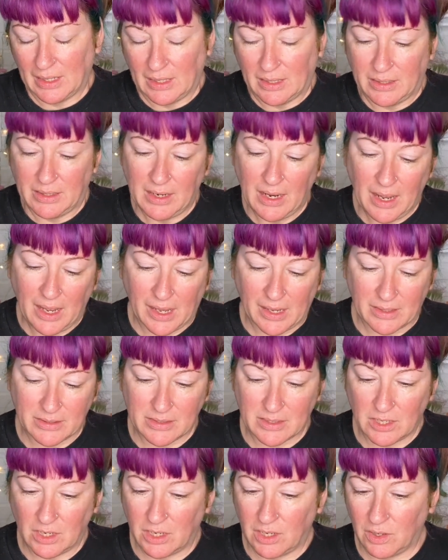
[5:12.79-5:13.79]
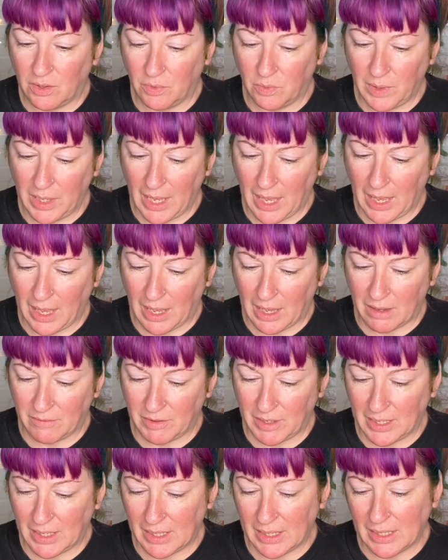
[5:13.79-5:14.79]
Next, we have
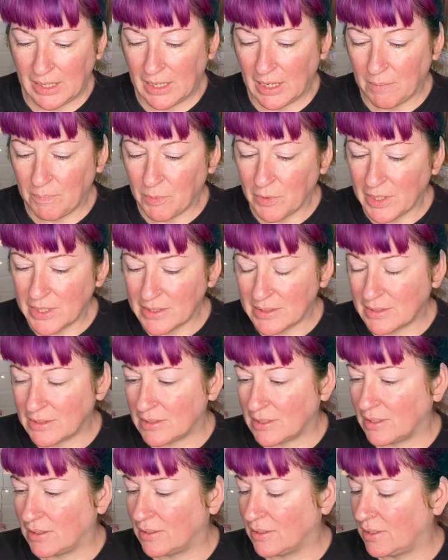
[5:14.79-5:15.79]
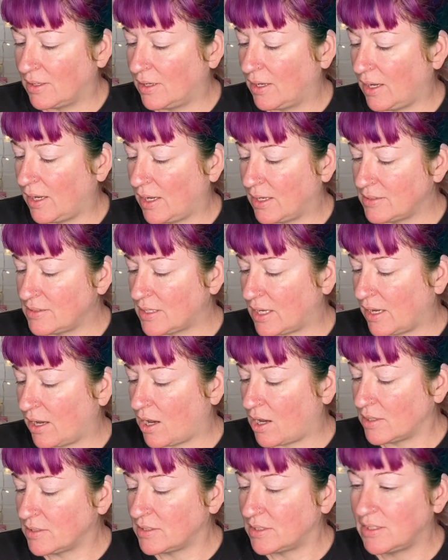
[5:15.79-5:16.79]
Kypris
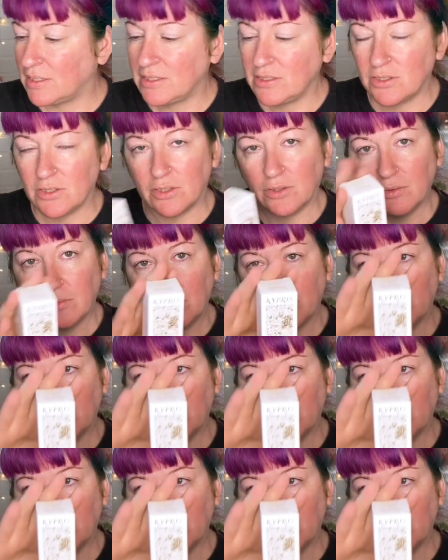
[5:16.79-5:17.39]
Antioxidant Do.